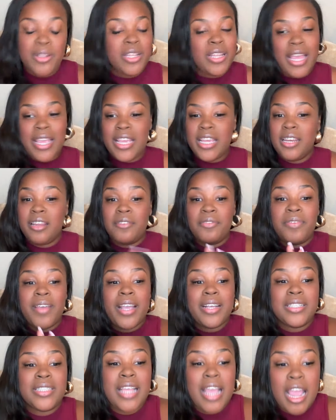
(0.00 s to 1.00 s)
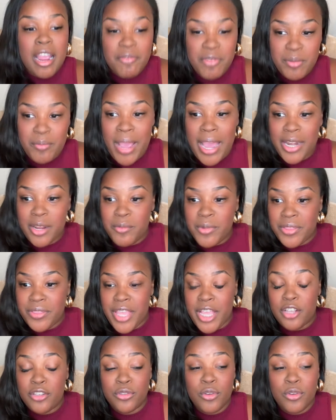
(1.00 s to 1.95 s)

Like it affects everybody when things